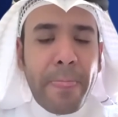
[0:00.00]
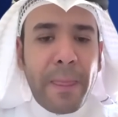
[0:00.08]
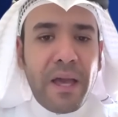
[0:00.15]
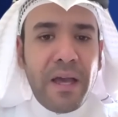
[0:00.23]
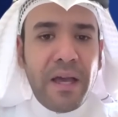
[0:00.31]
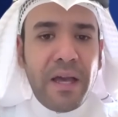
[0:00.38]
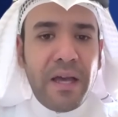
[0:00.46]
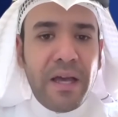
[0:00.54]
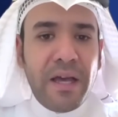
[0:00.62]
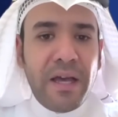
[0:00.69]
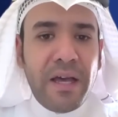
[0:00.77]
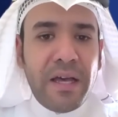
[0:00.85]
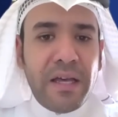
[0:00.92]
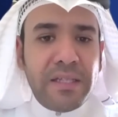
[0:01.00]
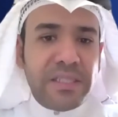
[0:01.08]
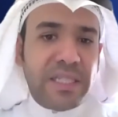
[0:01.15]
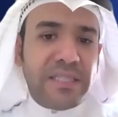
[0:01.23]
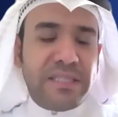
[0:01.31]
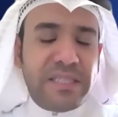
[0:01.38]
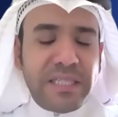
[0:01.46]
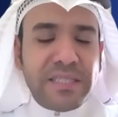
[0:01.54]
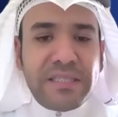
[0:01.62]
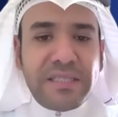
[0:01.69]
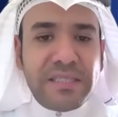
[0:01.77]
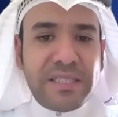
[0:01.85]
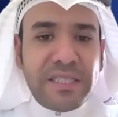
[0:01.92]
uh, uh, just
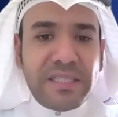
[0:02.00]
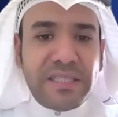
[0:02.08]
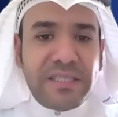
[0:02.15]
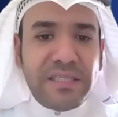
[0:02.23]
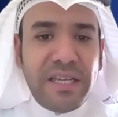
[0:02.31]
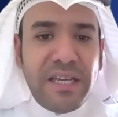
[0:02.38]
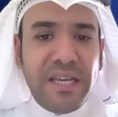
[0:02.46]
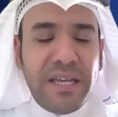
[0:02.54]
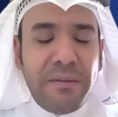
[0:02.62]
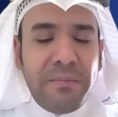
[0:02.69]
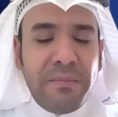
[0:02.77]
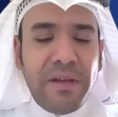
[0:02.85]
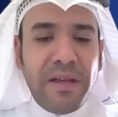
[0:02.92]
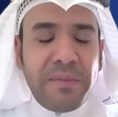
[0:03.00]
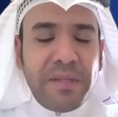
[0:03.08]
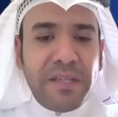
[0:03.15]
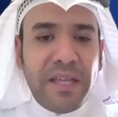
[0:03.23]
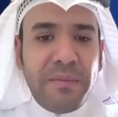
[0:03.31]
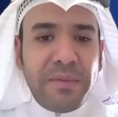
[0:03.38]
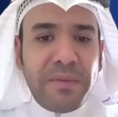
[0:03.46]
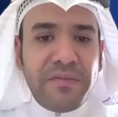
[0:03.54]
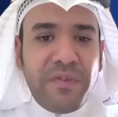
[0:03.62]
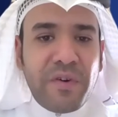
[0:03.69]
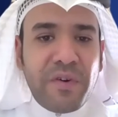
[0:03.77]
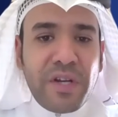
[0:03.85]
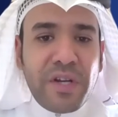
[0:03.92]
just just um, I mean I mean
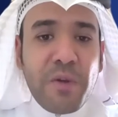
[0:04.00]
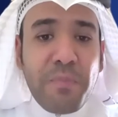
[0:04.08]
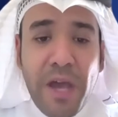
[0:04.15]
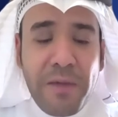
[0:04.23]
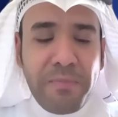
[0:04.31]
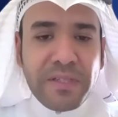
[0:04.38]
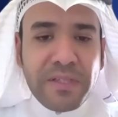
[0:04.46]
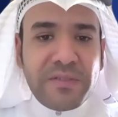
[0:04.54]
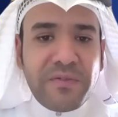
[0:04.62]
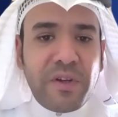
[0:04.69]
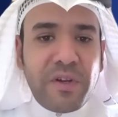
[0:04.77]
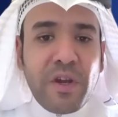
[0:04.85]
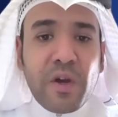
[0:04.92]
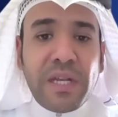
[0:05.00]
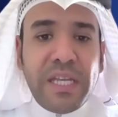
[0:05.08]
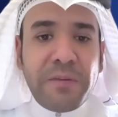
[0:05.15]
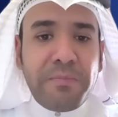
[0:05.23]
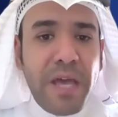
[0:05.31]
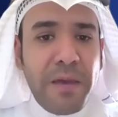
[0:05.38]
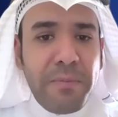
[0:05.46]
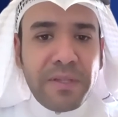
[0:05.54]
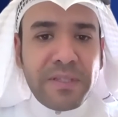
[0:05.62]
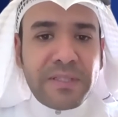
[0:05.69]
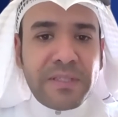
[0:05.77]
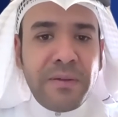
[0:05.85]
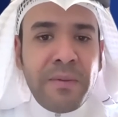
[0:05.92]
for no purpose for no clear
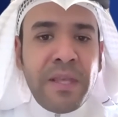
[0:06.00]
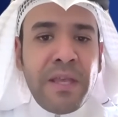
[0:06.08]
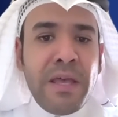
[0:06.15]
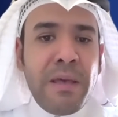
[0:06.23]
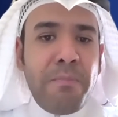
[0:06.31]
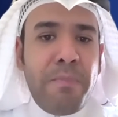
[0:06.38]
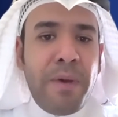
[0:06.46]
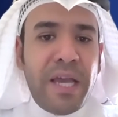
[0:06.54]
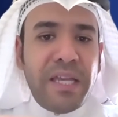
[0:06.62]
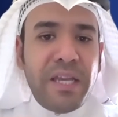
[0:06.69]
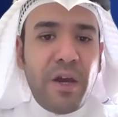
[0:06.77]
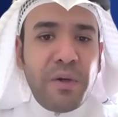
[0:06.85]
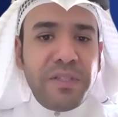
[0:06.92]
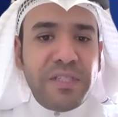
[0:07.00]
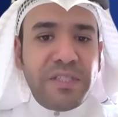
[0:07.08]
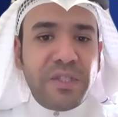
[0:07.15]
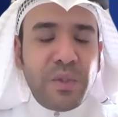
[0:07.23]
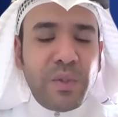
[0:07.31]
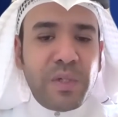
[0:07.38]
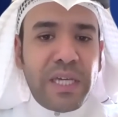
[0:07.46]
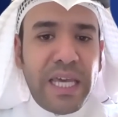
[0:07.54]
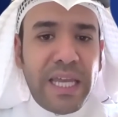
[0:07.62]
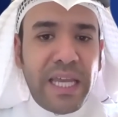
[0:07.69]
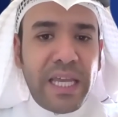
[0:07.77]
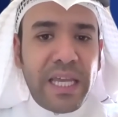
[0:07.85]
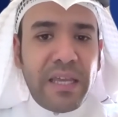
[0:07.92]
purpose. But in order to
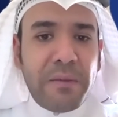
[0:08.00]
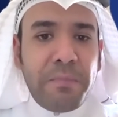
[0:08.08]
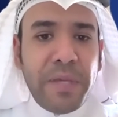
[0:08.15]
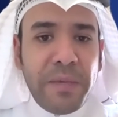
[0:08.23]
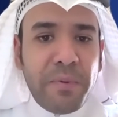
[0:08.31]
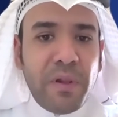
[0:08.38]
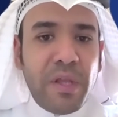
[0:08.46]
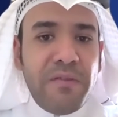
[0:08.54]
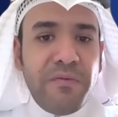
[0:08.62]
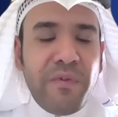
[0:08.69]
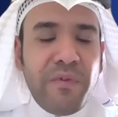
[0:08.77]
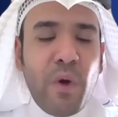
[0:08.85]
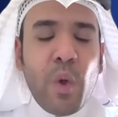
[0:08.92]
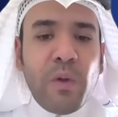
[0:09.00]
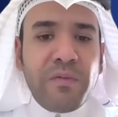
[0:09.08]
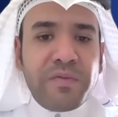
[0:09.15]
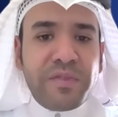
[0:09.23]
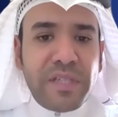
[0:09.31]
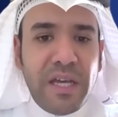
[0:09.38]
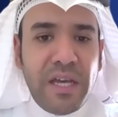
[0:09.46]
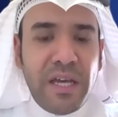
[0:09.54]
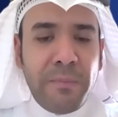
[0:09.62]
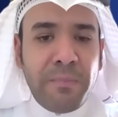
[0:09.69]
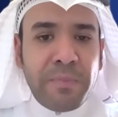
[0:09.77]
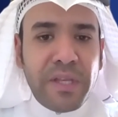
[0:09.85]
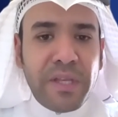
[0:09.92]
getting people involved
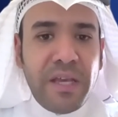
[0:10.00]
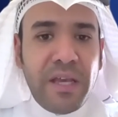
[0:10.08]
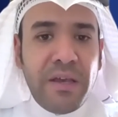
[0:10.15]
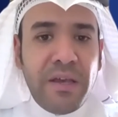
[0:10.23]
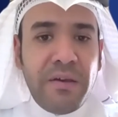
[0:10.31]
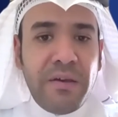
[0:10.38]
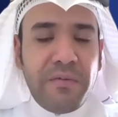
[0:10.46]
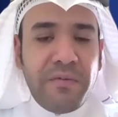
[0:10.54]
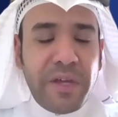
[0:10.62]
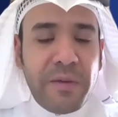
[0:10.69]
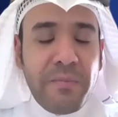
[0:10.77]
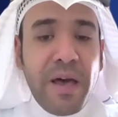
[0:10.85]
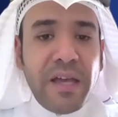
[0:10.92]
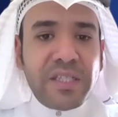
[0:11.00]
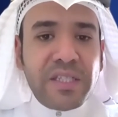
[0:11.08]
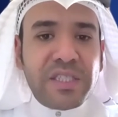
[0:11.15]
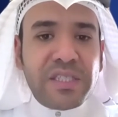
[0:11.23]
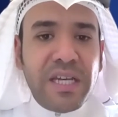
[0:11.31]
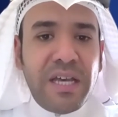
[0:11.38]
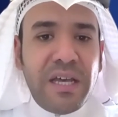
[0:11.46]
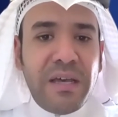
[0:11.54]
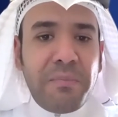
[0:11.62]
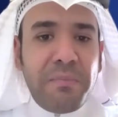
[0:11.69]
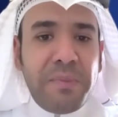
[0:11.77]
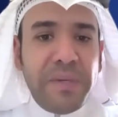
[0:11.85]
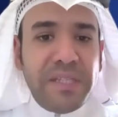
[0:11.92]
um, uh, very much,
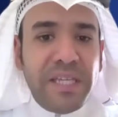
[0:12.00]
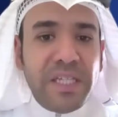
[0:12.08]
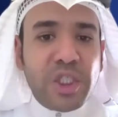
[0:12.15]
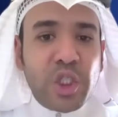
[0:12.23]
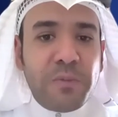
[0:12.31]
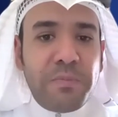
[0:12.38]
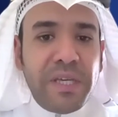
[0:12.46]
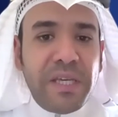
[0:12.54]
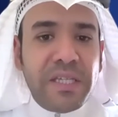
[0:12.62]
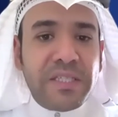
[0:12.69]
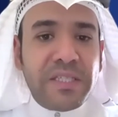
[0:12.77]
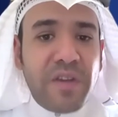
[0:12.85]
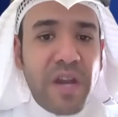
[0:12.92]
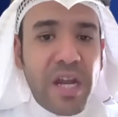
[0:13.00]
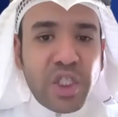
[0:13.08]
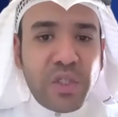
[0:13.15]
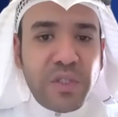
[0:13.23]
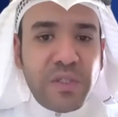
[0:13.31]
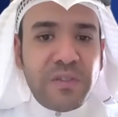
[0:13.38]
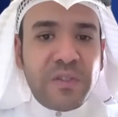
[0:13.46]
PD should be structured,